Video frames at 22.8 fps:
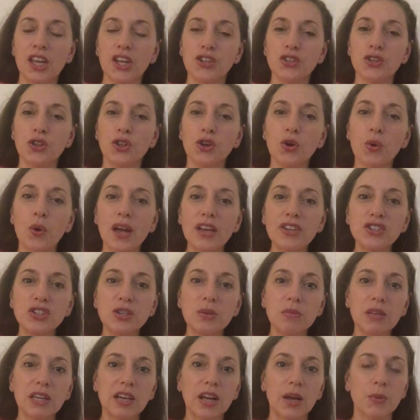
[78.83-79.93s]
So the
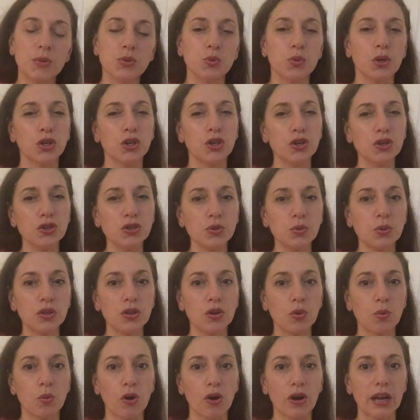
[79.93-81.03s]
question becomes when you're doing
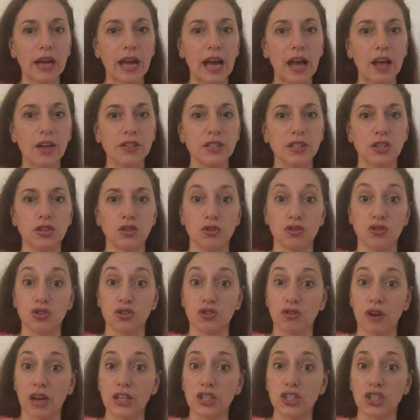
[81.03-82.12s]
your workouts and you're
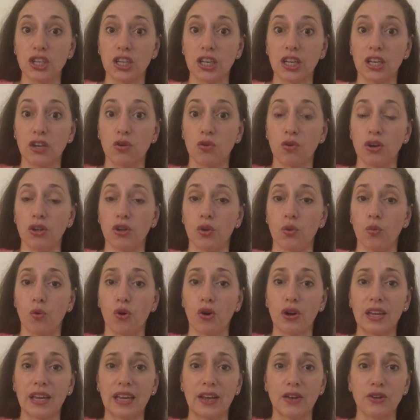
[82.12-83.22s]
stretching or you're
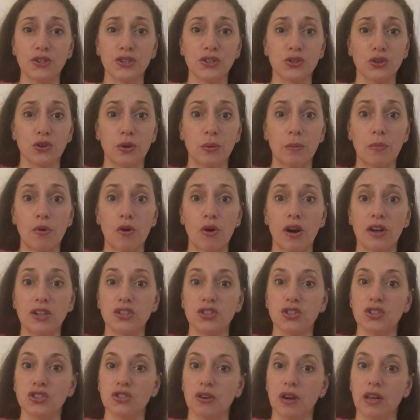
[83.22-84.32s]
working out a certain part
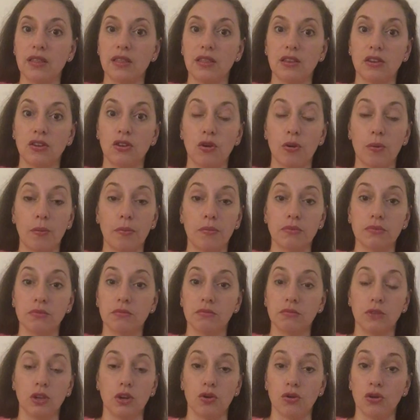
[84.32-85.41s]
to strengthen your,
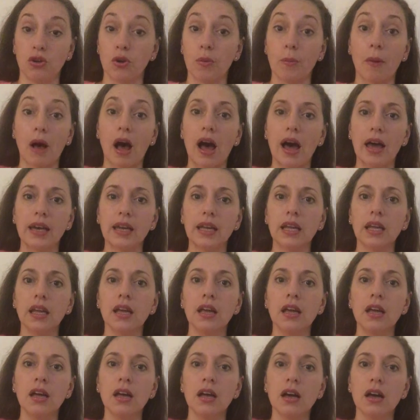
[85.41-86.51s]
you know, your body,
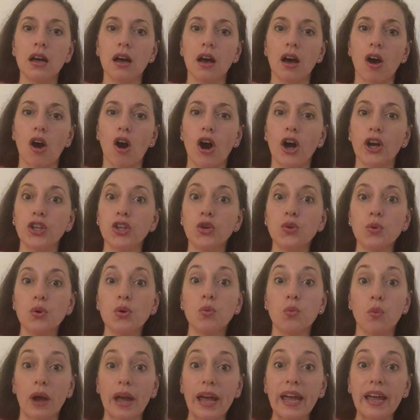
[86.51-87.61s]
are you
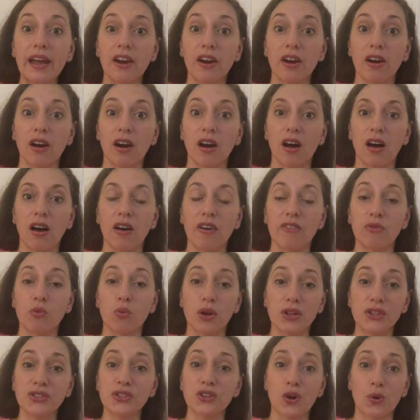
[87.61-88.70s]
aware of
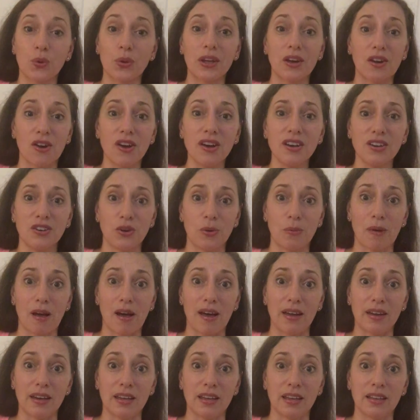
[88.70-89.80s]
what's going on in your
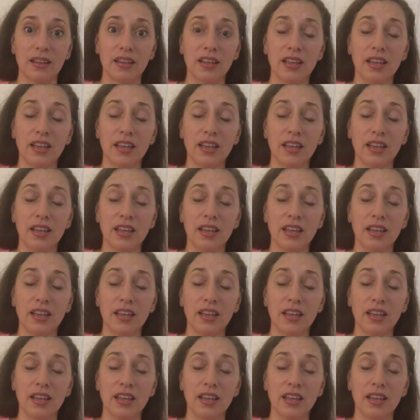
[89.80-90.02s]
body?